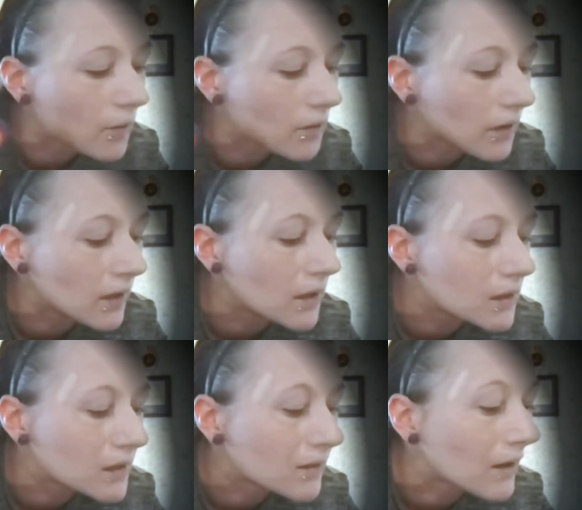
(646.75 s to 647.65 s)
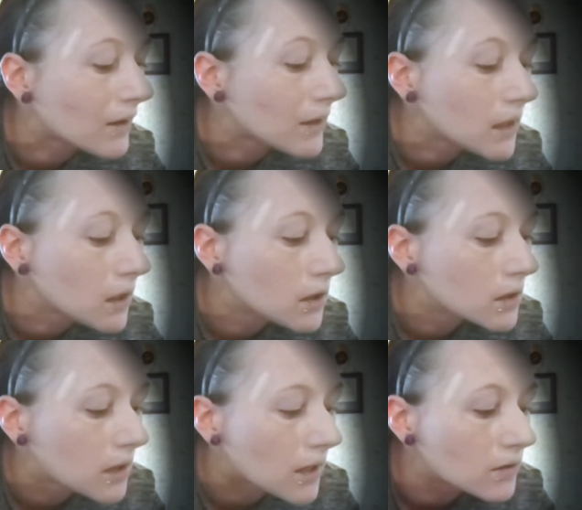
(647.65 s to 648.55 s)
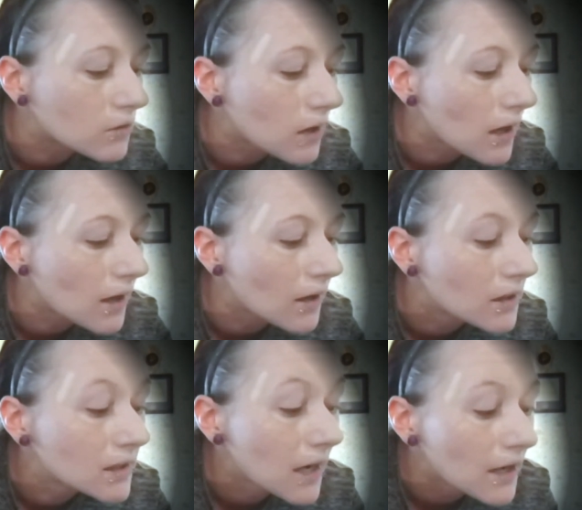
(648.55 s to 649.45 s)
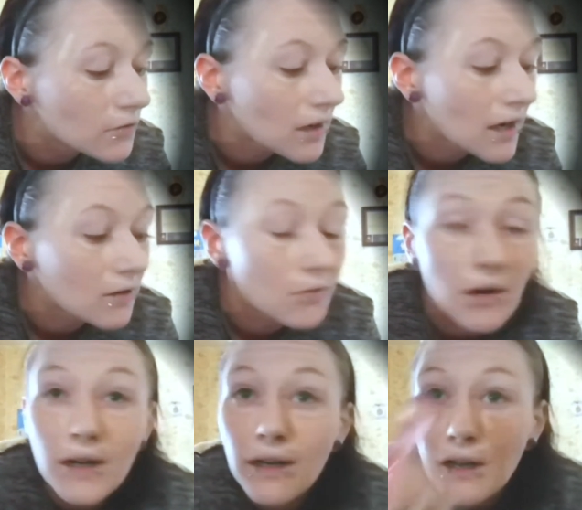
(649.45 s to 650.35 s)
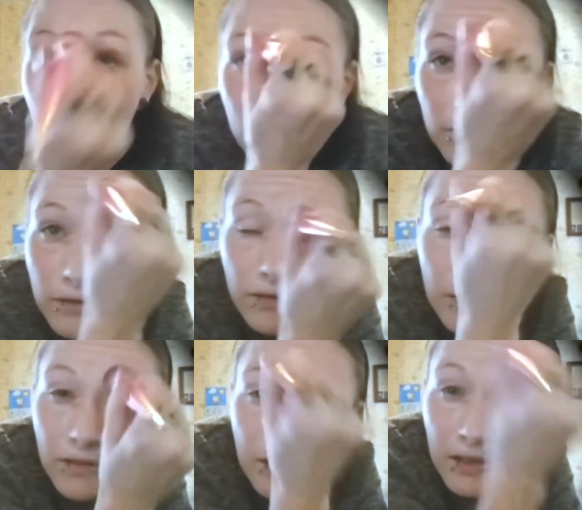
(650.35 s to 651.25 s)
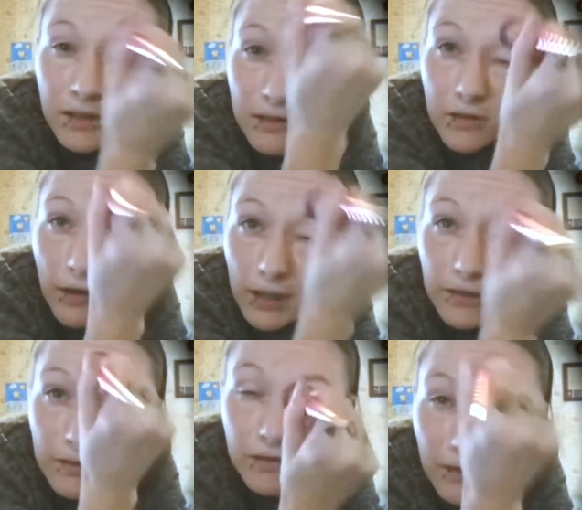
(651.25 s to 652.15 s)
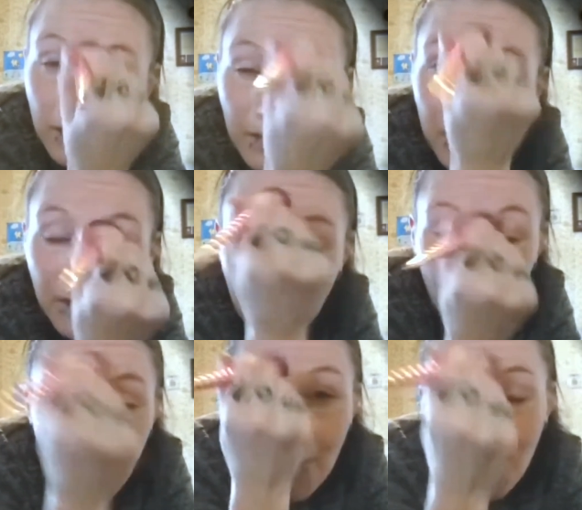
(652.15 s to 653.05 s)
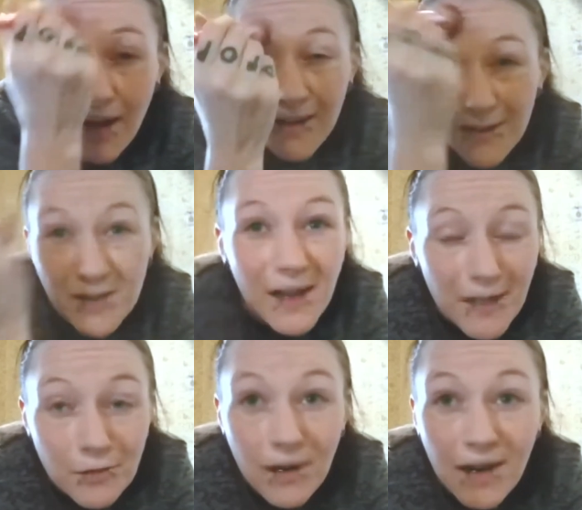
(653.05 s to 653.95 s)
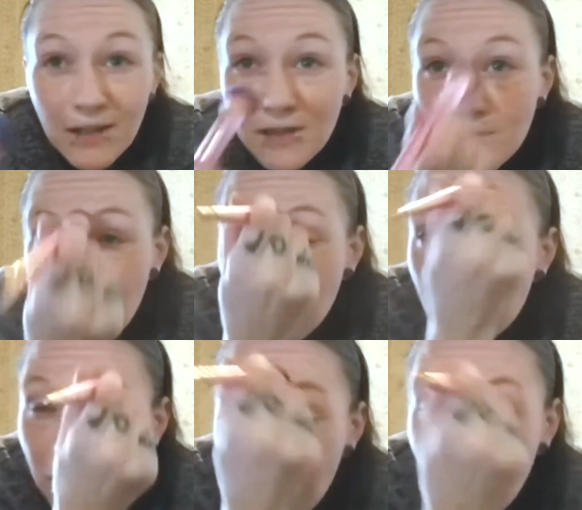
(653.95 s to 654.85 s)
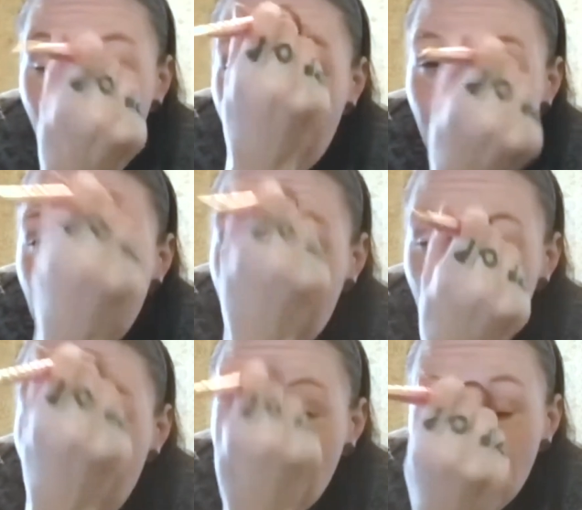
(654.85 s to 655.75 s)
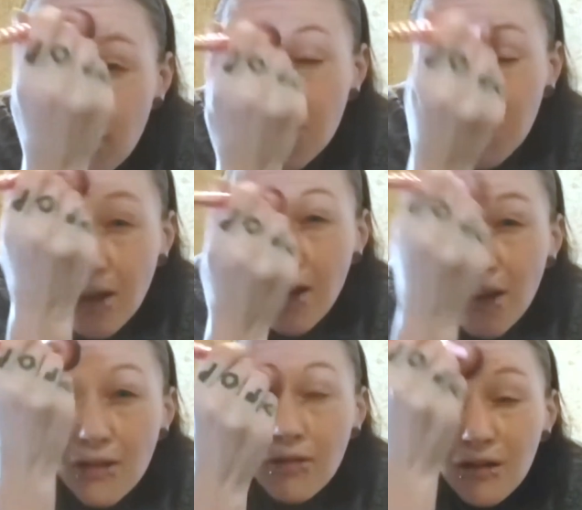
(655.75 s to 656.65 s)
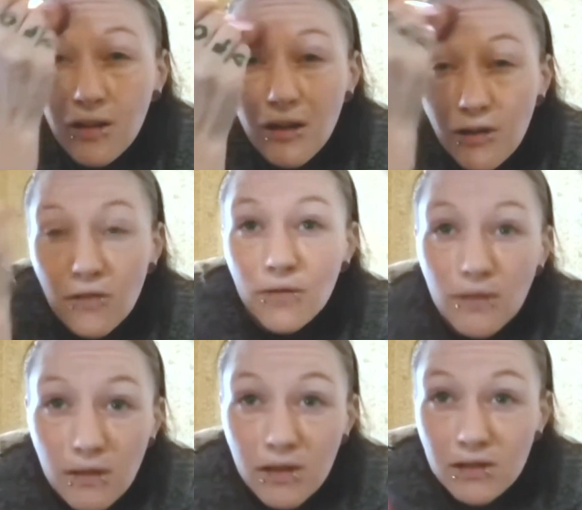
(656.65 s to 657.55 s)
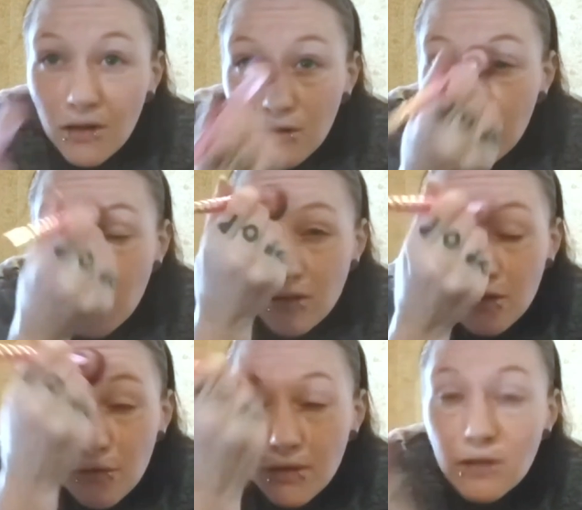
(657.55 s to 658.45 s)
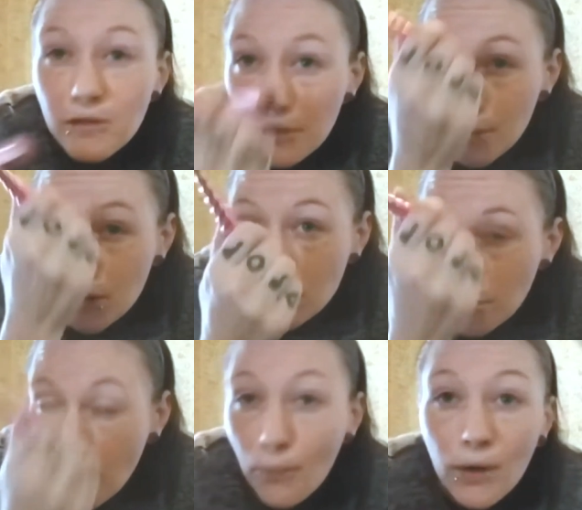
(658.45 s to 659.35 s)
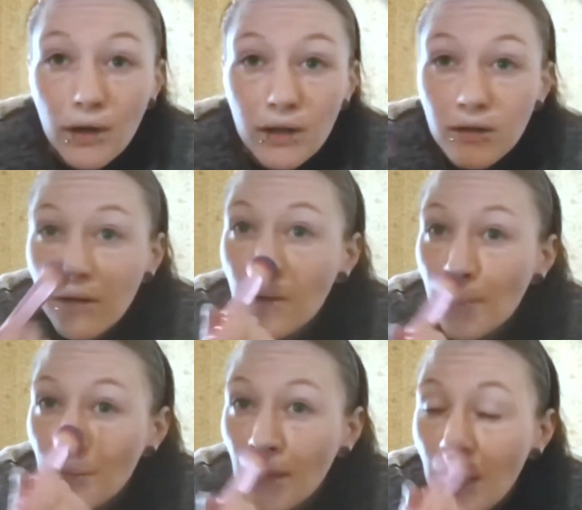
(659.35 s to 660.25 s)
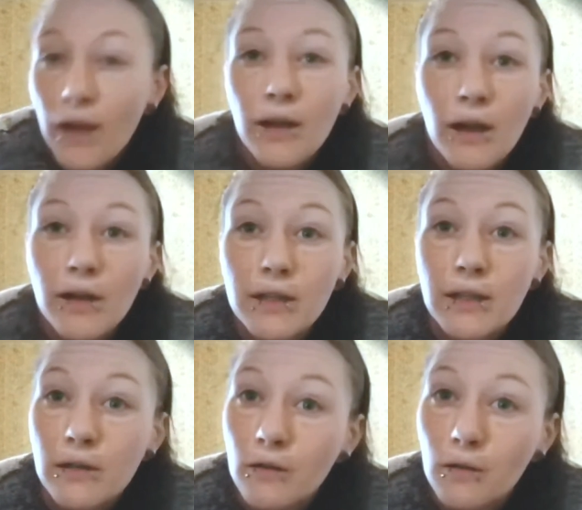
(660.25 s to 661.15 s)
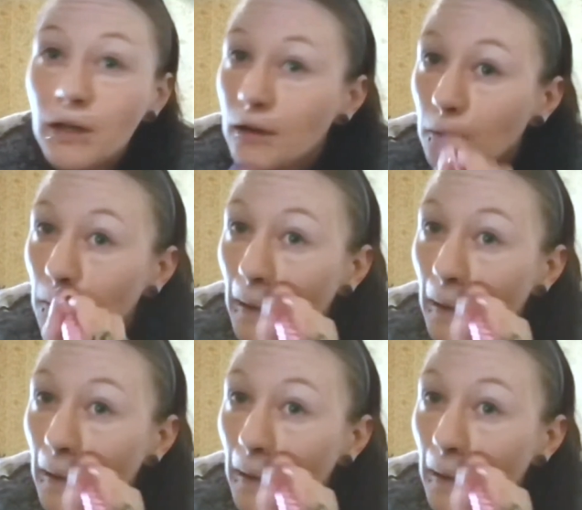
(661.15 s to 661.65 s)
will get slightly sidetracked right now. Sorry. Minor sidetrack to change songs. I love the song Toss a Coin to Your Witcher, but your girl can only